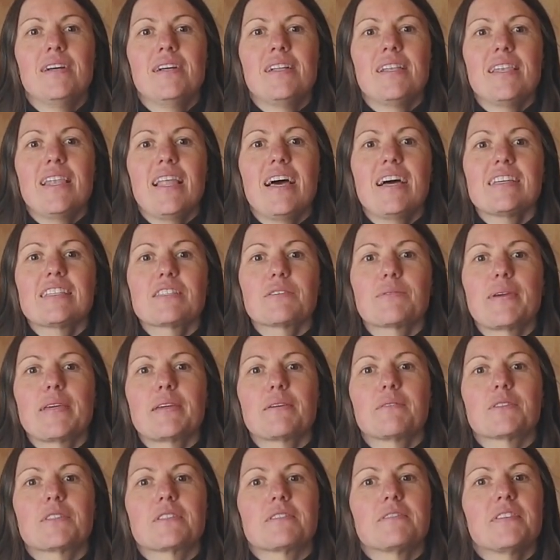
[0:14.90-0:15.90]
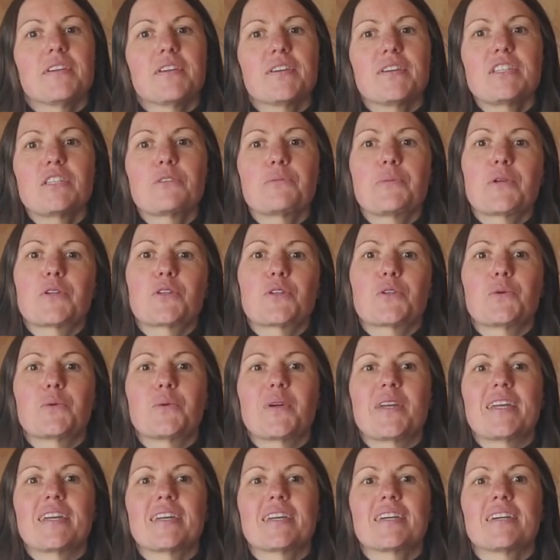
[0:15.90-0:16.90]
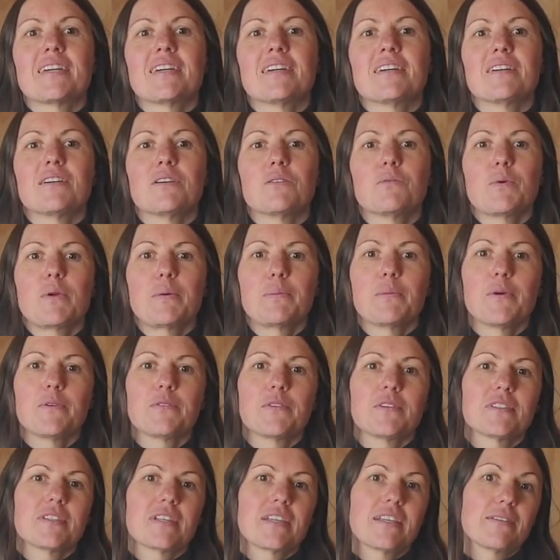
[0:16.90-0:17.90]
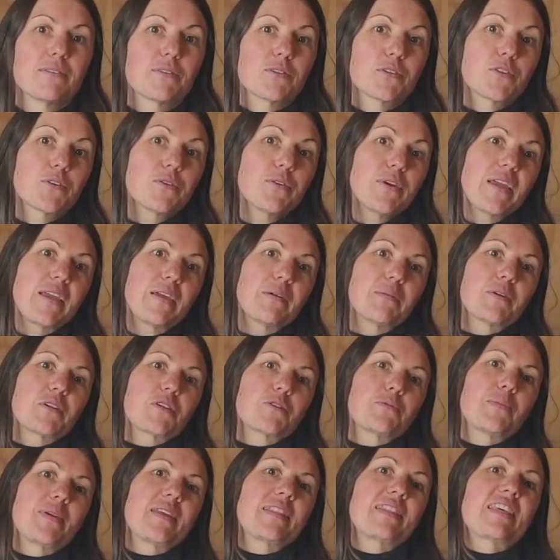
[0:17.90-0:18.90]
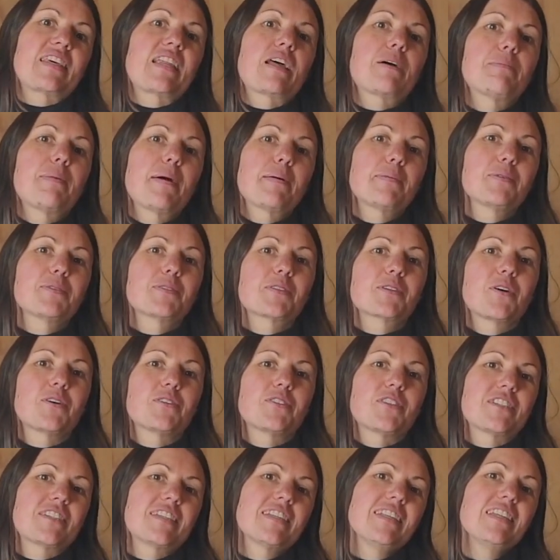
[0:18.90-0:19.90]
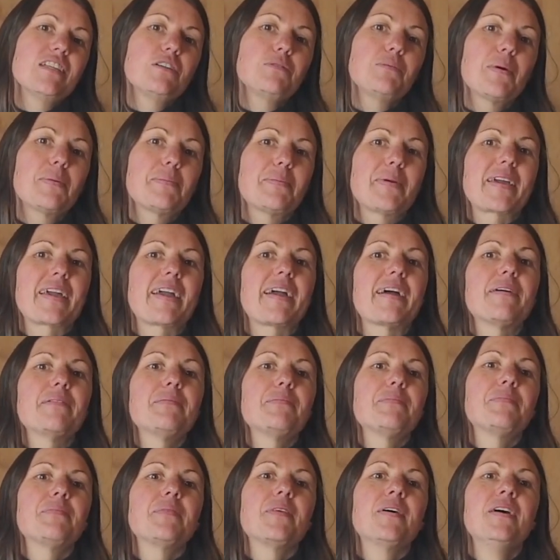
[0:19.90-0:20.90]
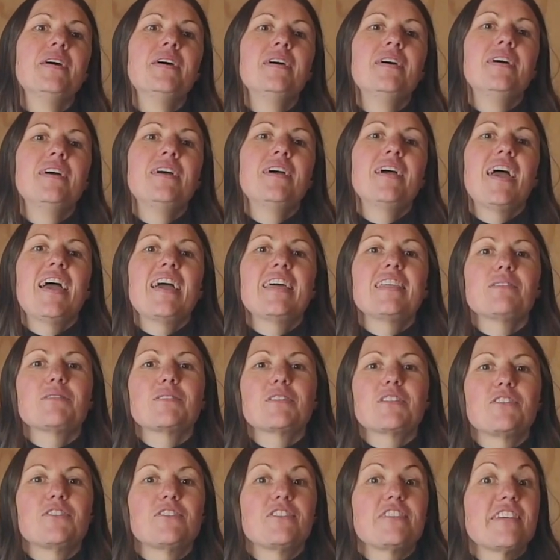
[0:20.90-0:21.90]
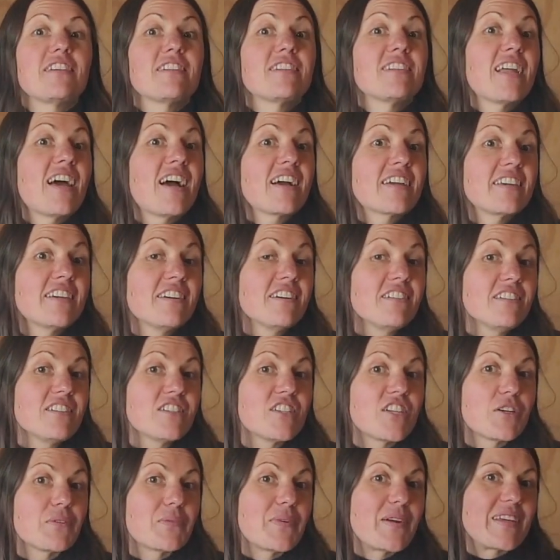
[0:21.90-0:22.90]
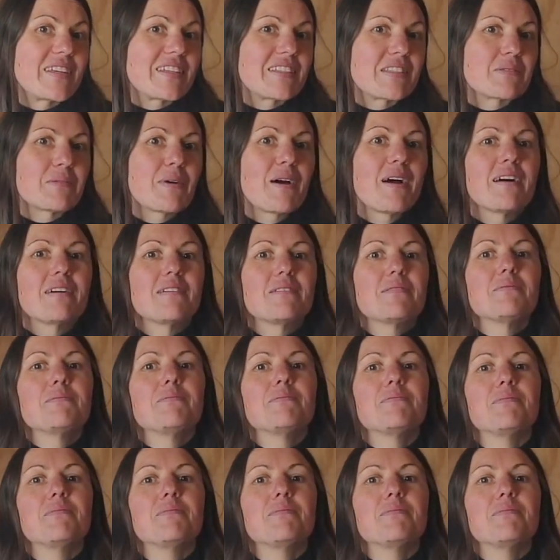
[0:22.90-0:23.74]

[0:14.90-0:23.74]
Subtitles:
Last week was a very special week. We moved into level 3, which meant that our bubbles got just a little bit bigger, and it was New Zealand Archaeology Week as well.